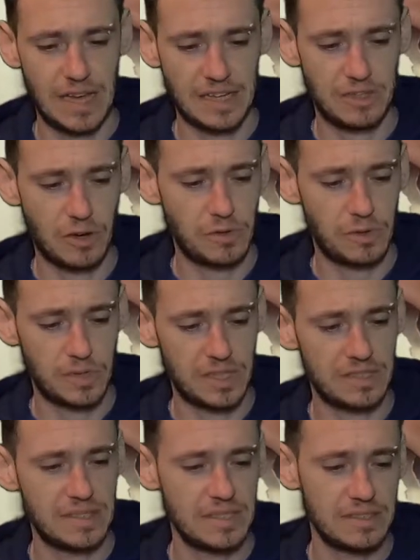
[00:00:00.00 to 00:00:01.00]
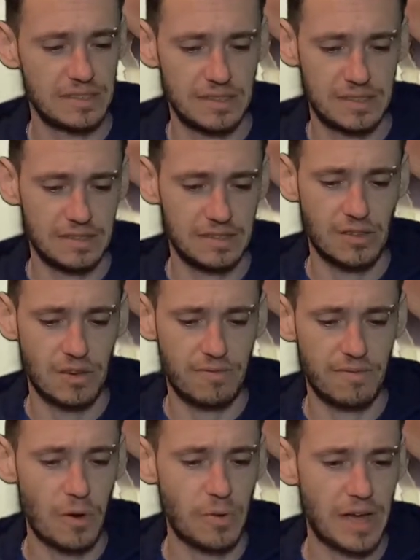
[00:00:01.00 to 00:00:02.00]
don't know what this is. It's got a
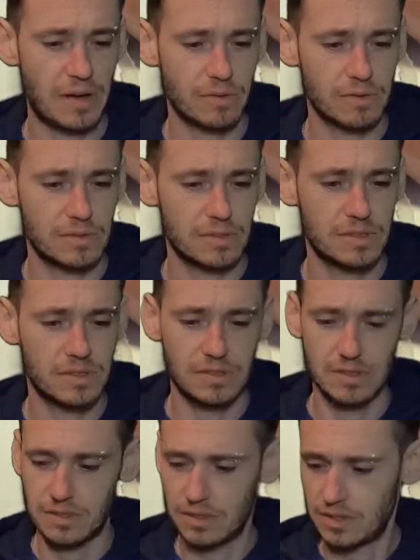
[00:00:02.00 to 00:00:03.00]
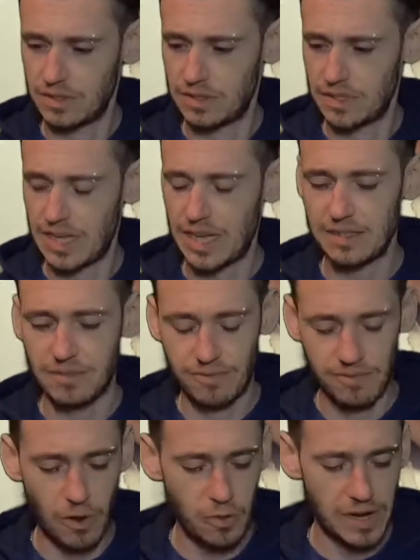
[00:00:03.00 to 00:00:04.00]
fold out. It has a
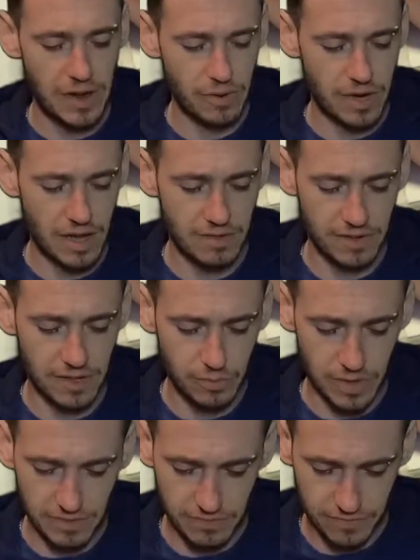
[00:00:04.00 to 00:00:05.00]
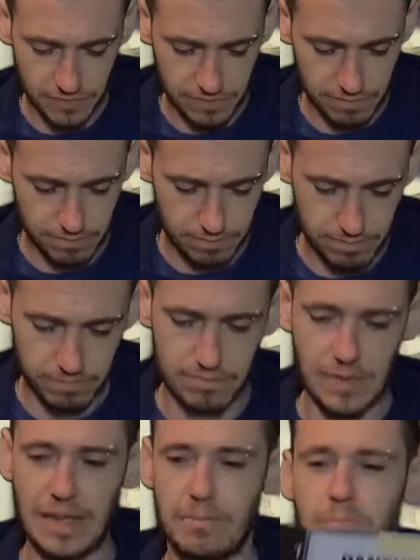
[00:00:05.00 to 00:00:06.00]
fold out cover with
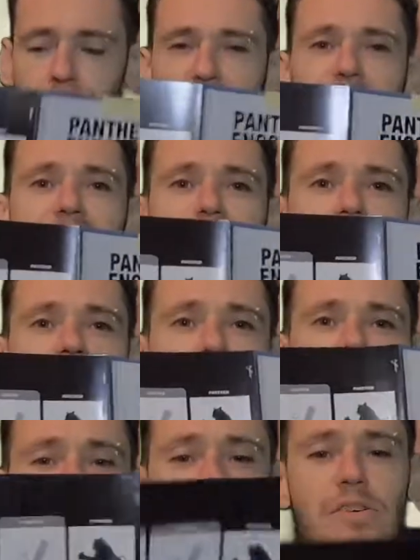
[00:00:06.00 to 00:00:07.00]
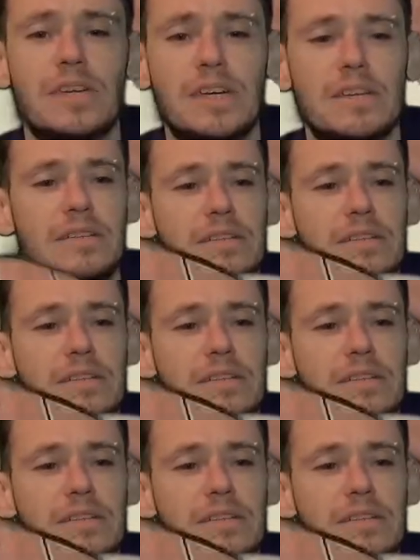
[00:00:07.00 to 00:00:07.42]
like playing cards on it.